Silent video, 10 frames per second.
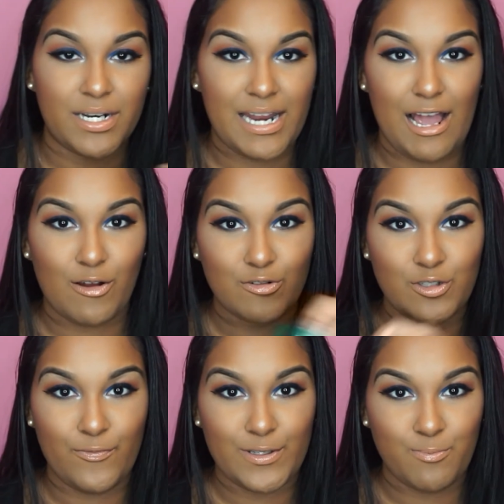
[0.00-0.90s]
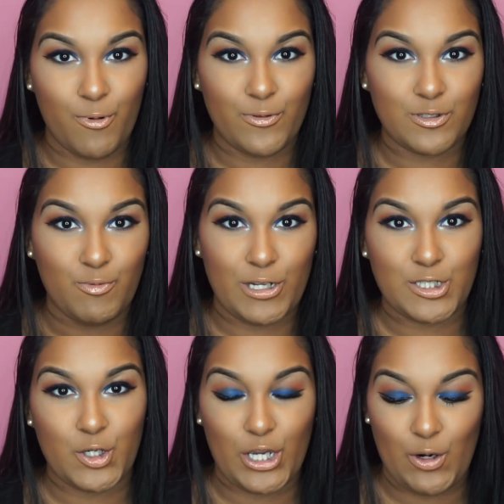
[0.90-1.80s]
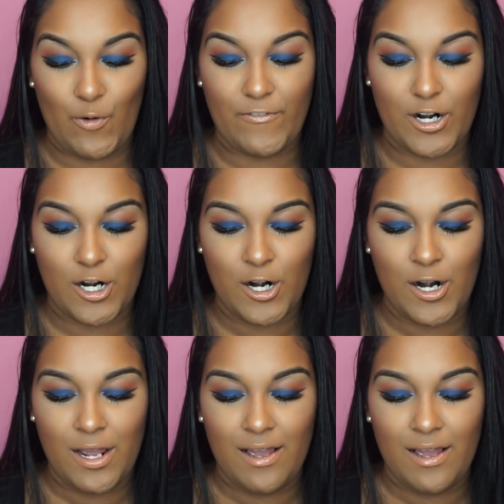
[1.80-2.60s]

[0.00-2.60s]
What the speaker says: but now Too Faced Born This Way took it over.